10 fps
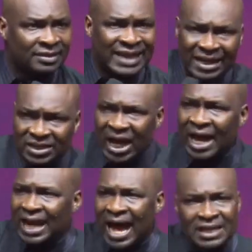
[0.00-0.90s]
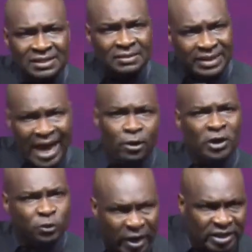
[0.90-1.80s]
That child has 10
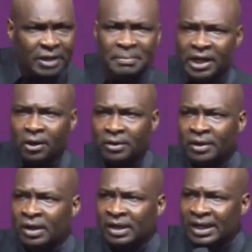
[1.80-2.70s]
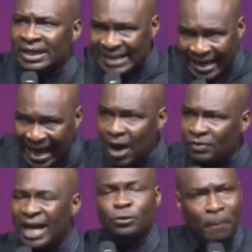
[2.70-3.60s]
or 20 million in his
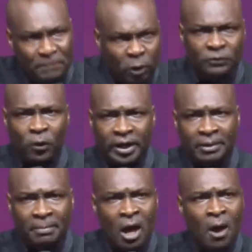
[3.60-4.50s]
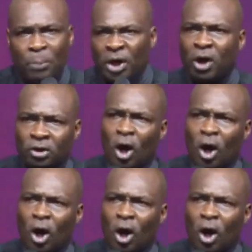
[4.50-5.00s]
account that you built for him, but you're